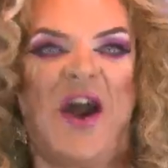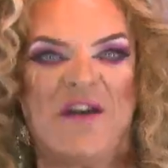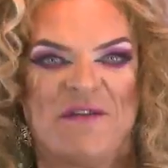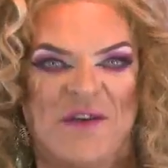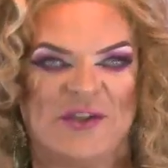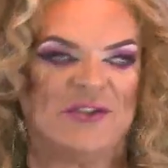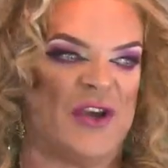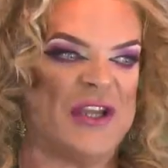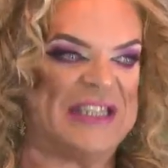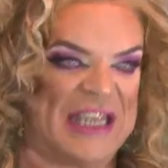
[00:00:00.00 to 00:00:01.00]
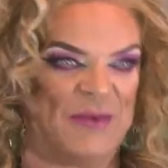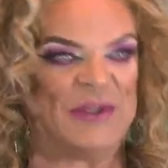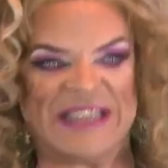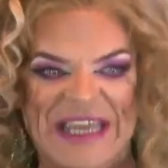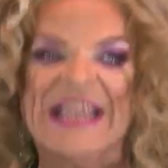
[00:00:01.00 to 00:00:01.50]
our first round tea
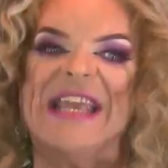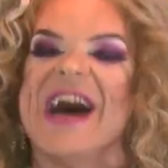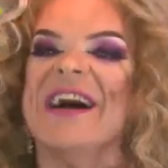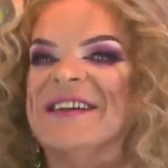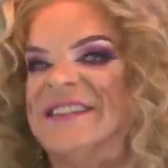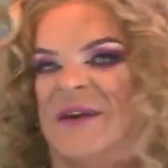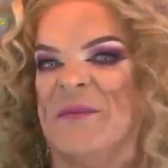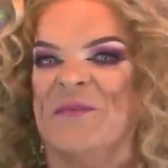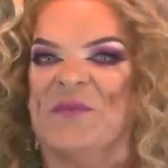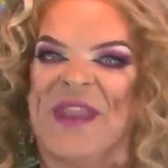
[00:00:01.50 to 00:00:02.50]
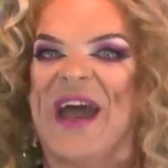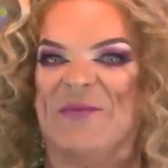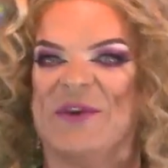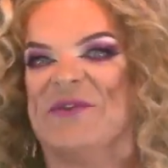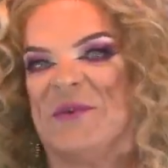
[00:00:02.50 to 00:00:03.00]
with Tina
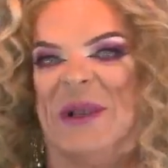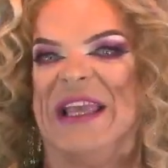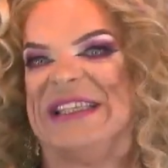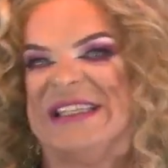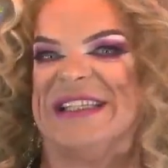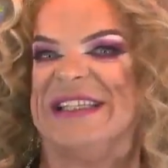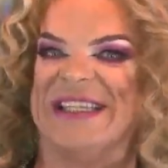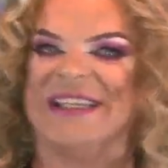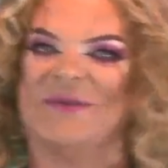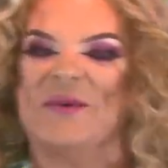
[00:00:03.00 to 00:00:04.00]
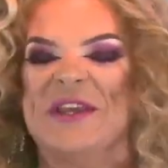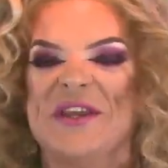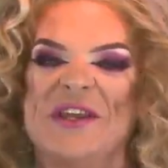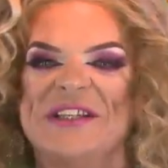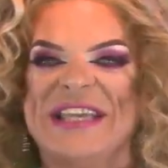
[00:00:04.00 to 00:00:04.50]
and we've replaced it with
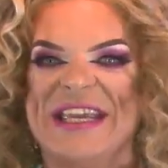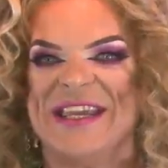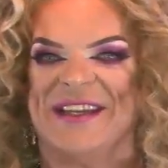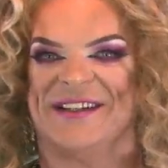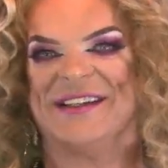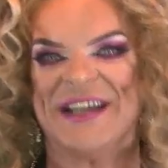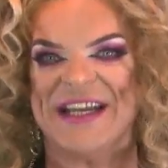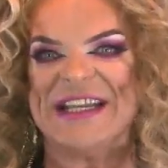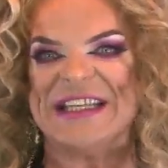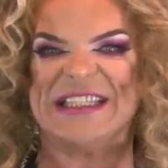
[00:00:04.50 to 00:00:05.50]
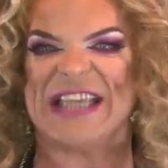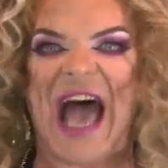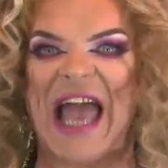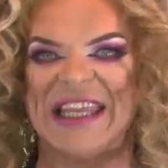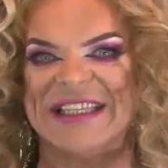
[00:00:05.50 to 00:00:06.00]
another tea,
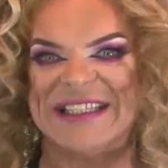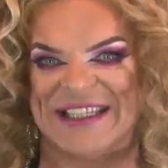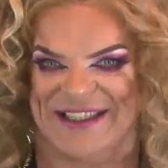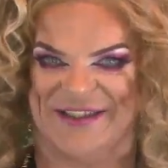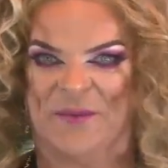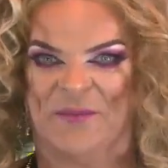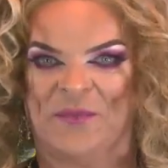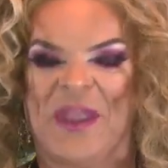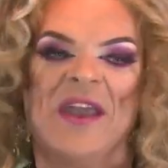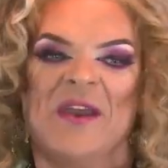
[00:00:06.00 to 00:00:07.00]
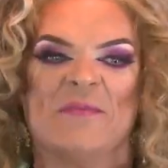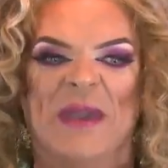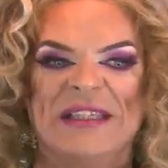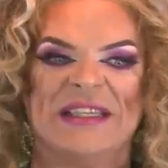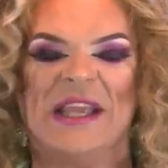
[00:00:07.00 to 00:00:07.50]
talent.
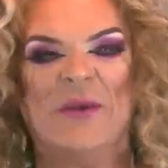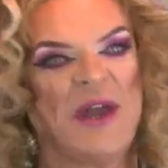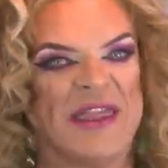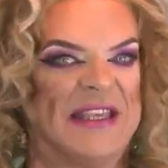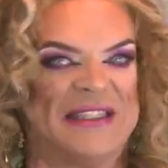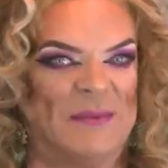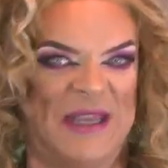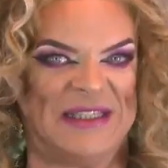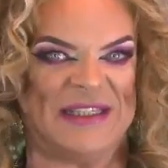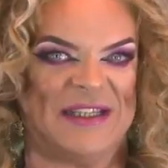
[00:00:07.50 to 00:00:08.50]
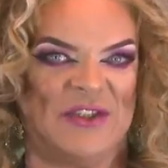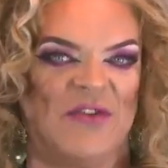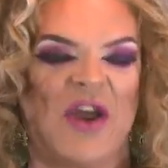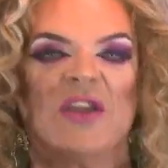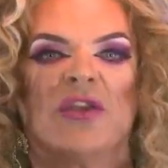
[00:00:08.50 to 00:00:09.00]
Basically what this means is
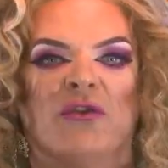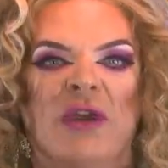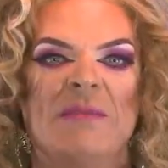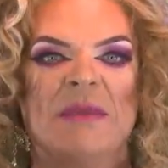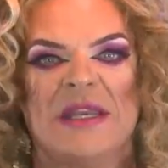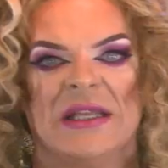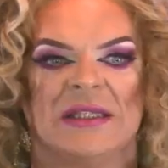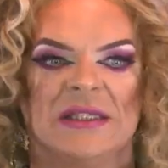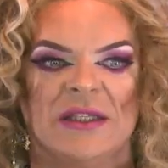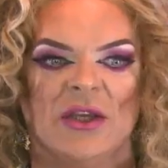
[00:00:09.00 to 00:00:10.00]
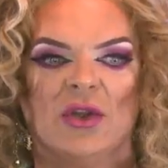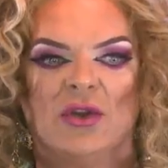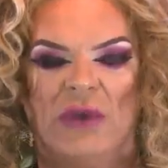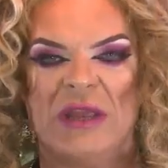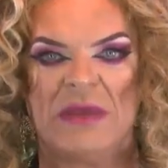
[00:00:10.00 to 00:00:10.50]
you've got three minutes,
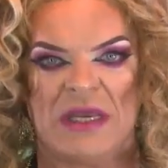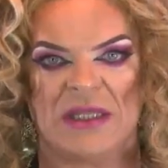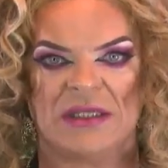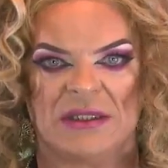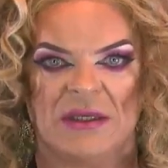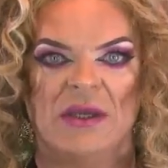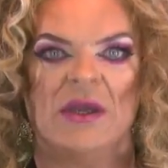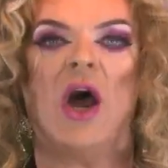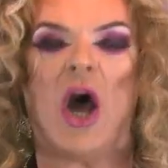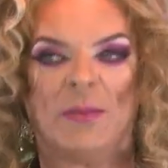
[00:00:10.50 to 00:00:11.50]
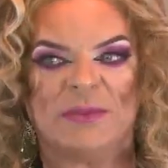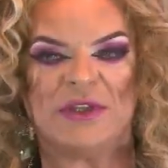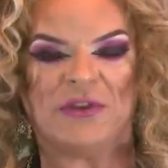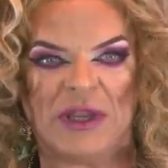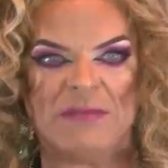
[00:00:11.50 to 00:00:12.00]
three minutes, up
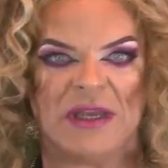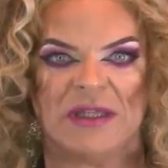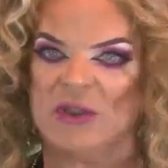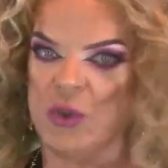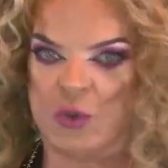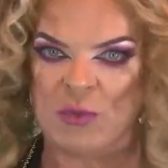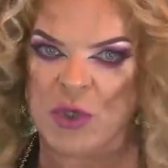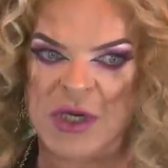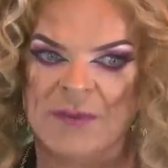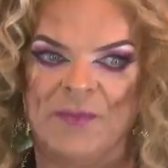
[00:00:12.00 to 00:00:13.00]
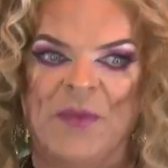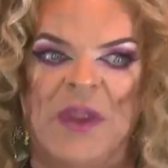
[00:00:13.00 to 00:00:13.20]
to three minutes and no more